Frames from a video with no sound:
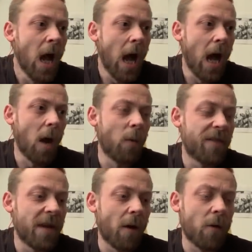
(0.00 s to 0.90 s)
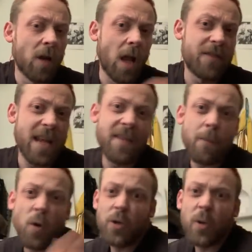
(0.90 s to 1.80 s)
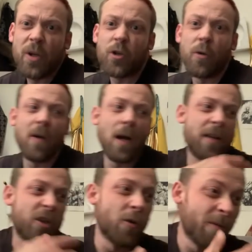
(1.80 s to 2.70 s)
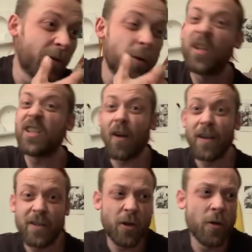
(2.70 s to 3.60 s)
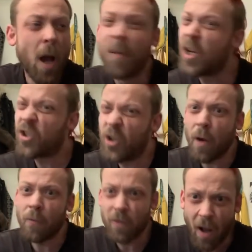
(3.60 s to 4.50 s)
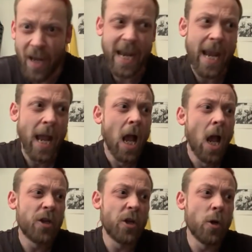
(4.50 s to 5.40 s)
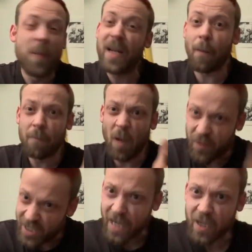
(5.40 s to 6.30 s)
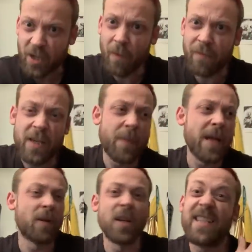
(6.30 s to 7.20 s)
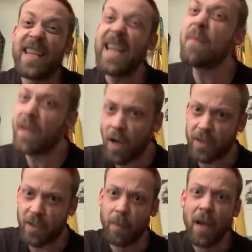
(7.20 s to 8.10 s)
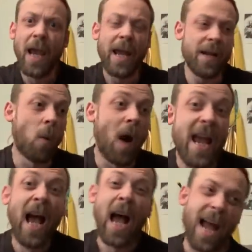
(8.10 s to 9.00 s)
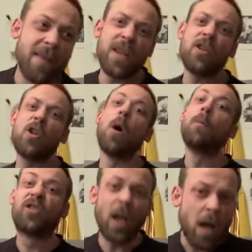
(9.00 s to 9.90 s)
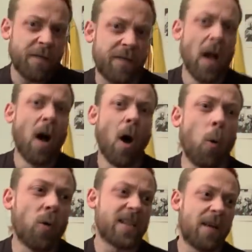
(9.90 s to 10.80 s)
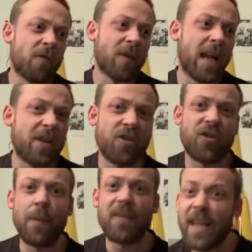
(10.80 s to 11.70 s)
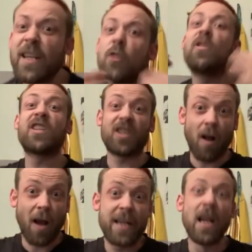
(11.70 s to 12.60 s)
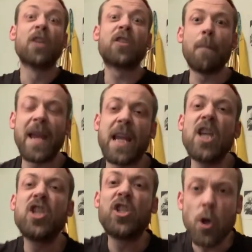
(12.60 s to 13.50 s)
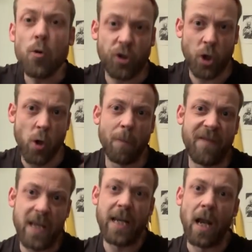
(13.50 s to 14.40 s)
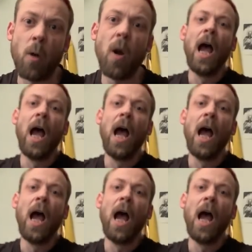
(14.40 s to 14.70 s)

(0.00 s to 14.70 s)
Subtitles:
with their own lives. And then what you do is you decide to, because you don't like it, you become obsessed with these people and demonize them in a way. And then you observe all these other relationships, and then you decide to make a YouTube video